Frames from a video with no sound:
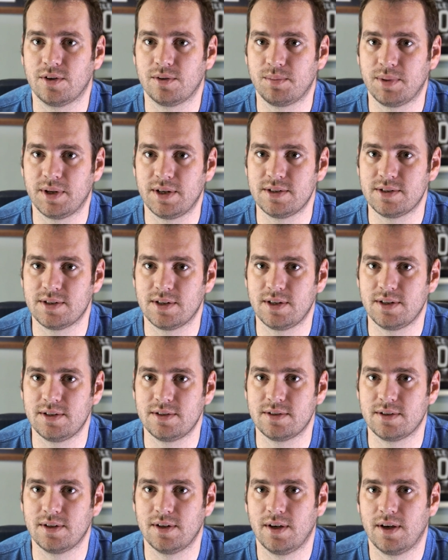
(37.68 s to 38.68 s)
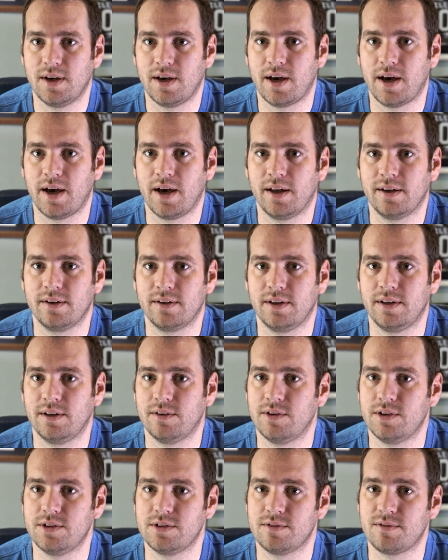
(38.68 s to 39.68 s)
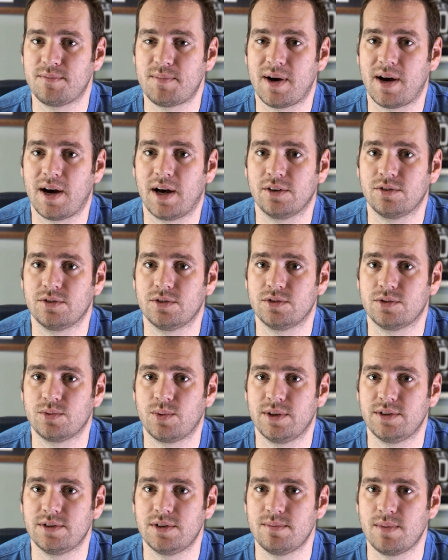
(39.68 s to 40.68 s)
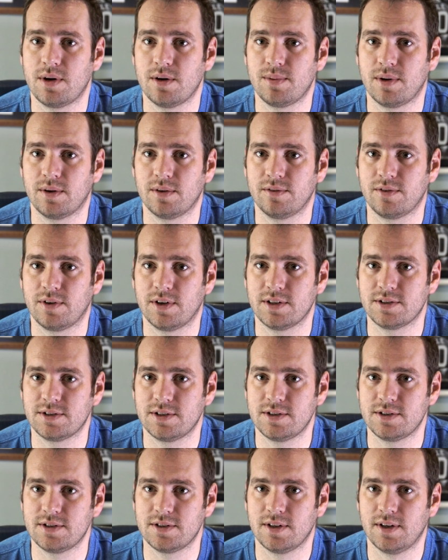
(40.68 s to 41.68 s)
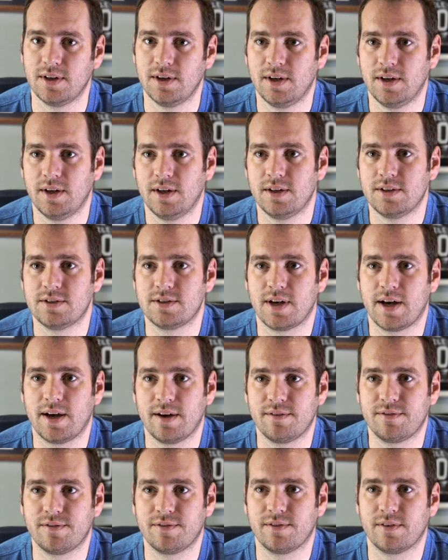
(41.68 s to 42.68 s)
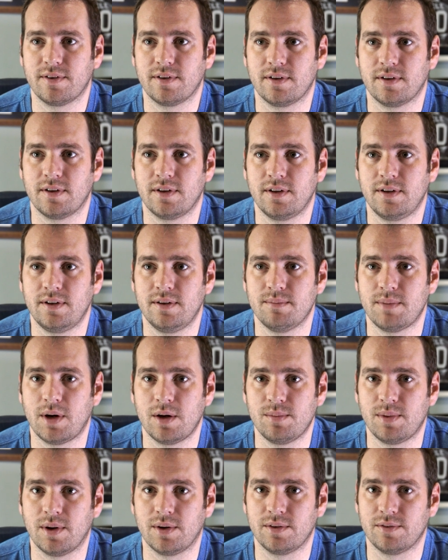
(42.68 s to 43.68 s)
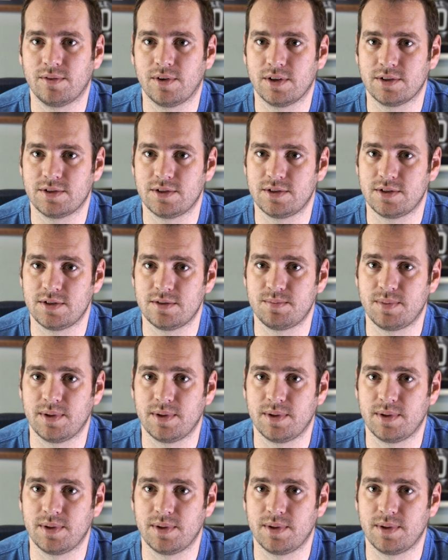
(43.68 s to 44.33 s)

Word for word: odd PCs and in the region of about 120 mobile devices. To have the mobile devices has